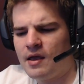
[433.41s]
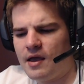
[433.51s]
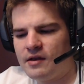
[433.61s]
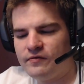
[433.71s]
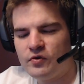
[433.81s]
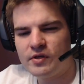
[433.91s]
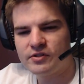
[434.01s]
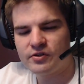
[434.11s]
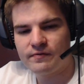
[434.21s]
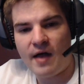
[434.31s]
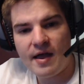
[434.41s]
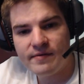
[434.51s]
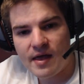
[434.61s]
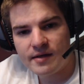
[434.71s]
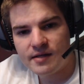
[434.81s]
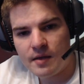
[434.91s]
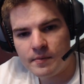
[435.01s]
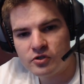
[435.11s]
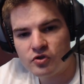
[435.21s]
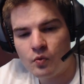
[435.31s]
And if you can survive that
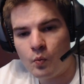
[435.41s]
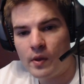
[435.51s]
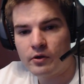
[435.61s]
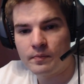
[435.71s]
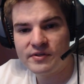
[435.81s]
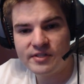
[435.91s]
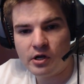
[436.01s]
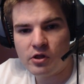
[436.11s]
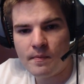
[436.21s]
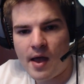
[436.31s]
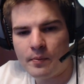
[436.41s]
damage when they're missing on the map,